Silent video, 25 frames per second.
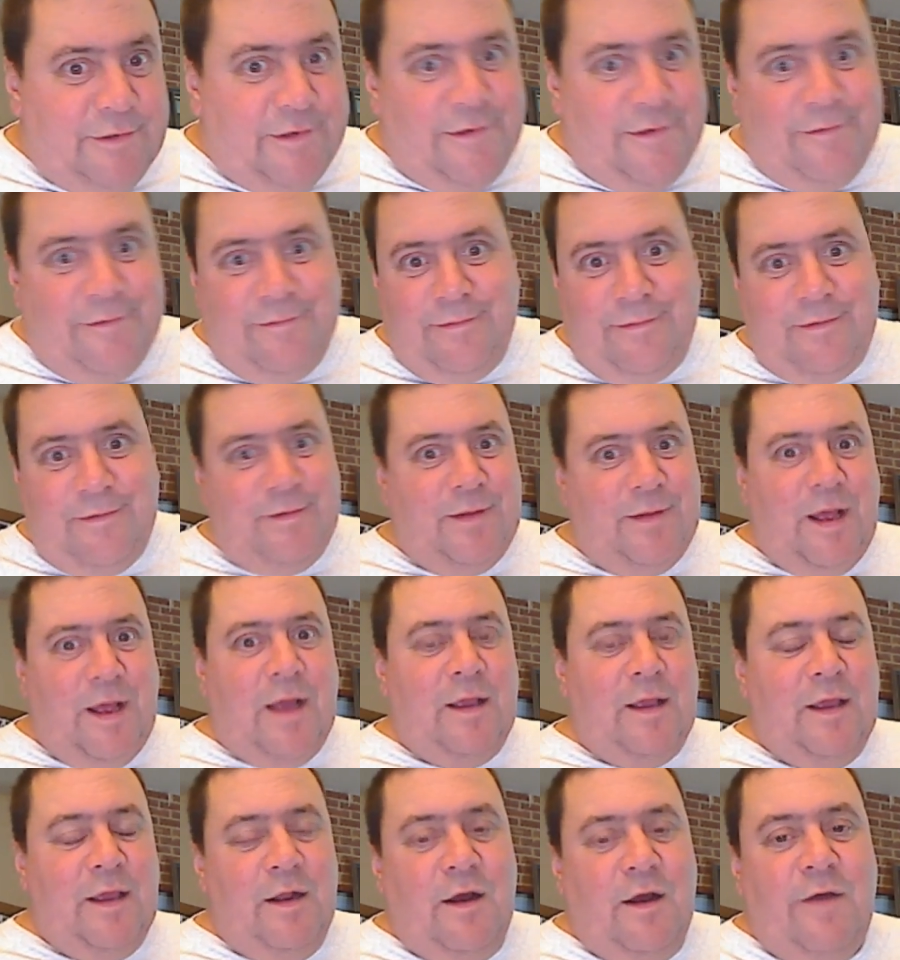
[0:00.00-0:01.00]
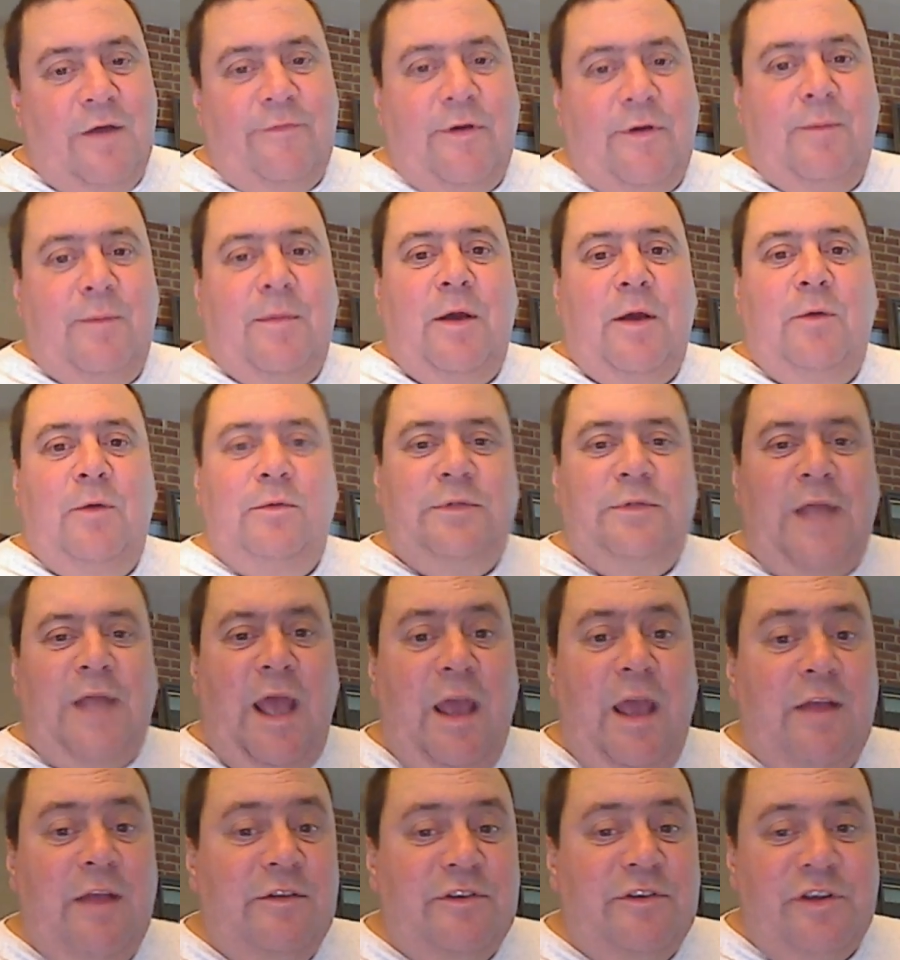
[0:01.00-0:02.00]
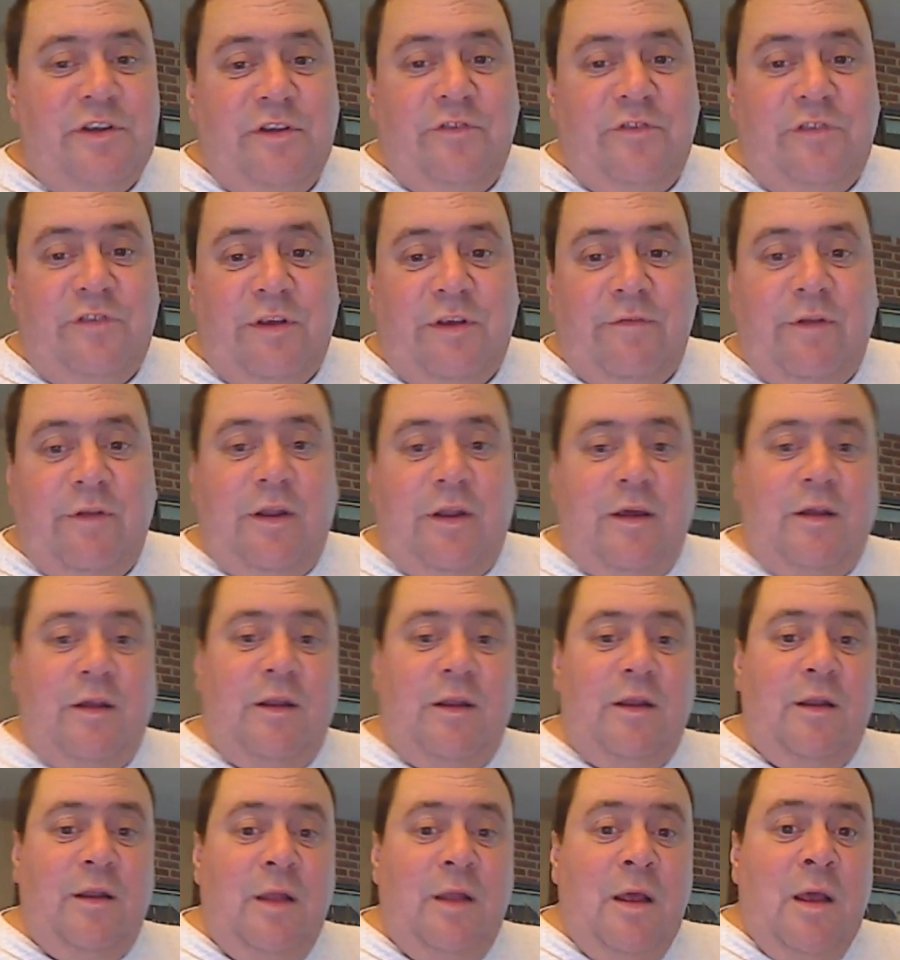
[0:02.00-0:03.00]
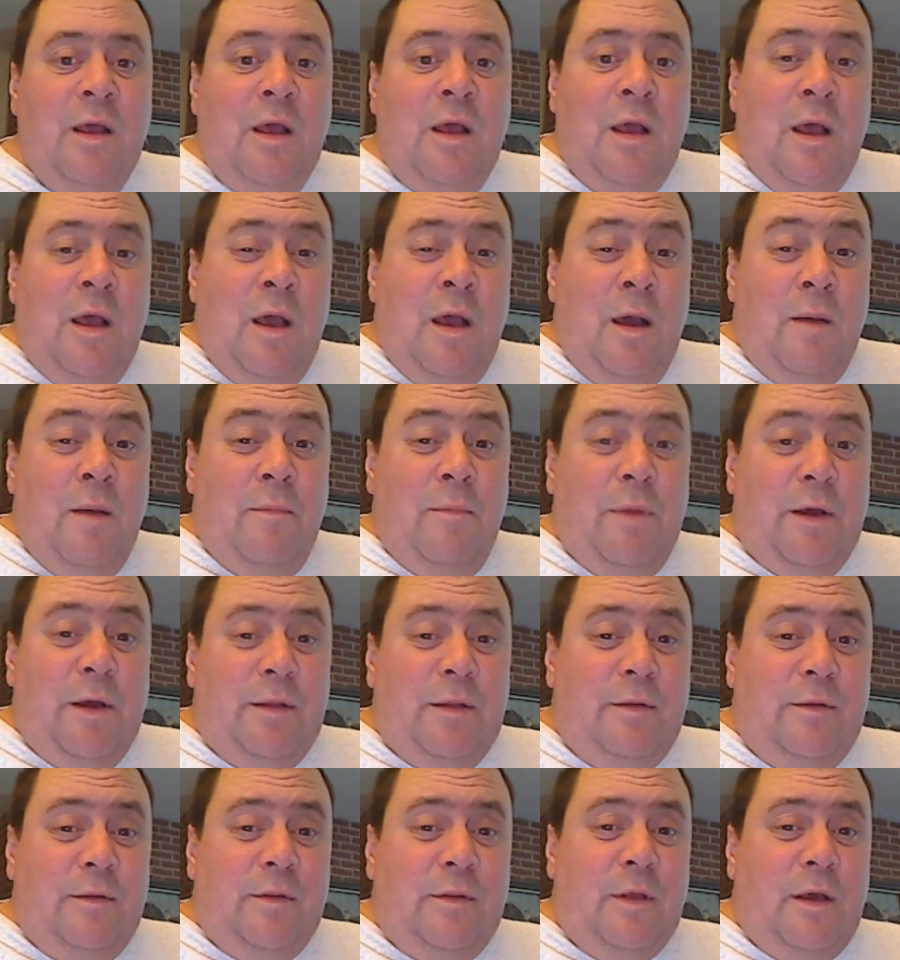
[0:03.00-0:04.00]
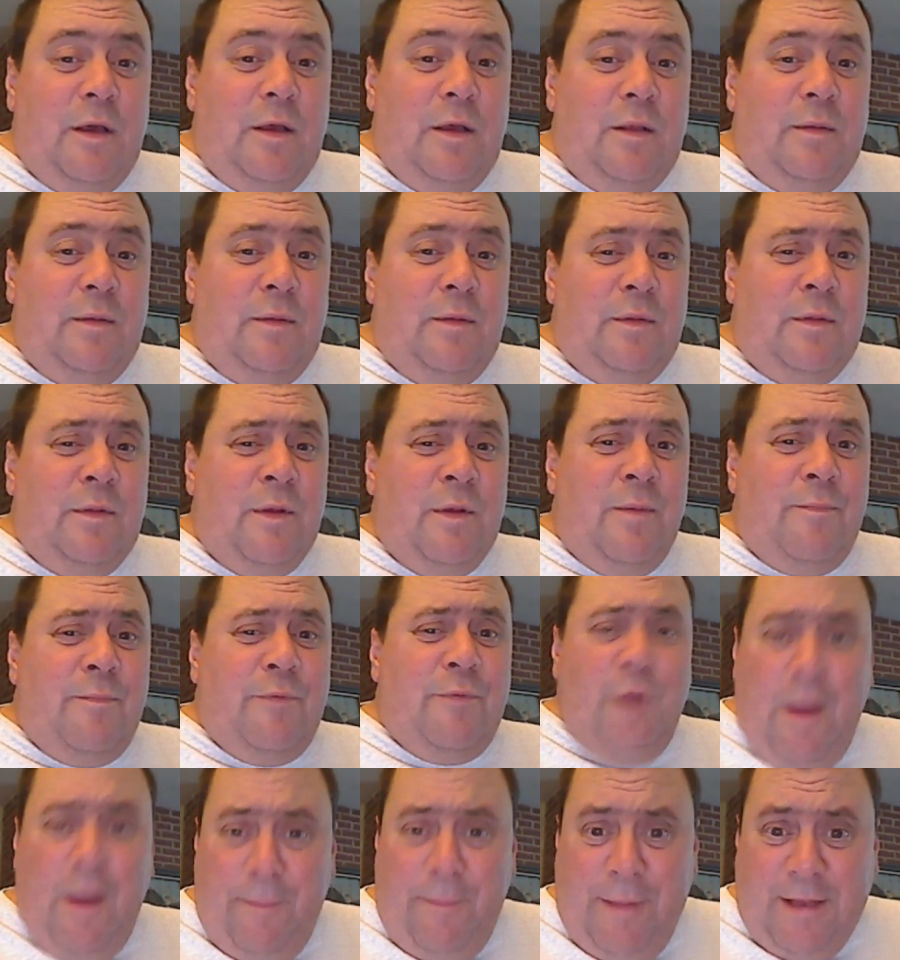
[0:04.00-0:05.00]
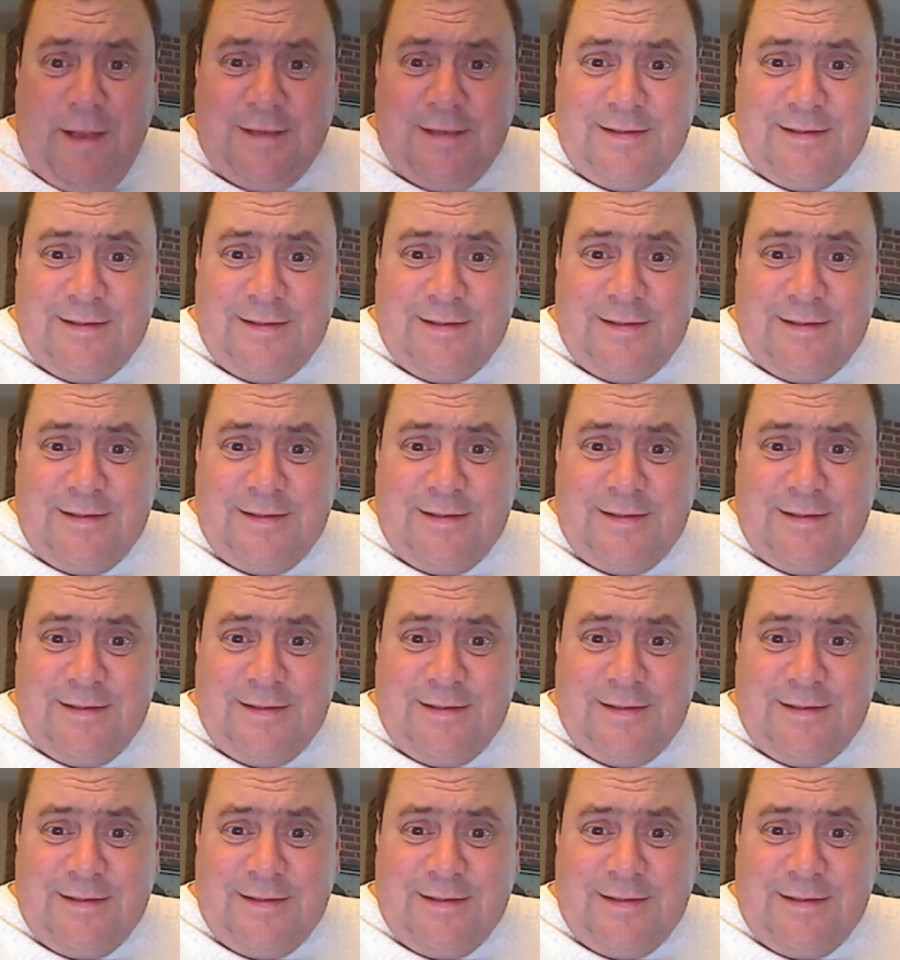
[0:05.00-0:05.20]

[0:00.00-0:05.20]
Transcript: and I get off on my own tangents every now and then, but the prepping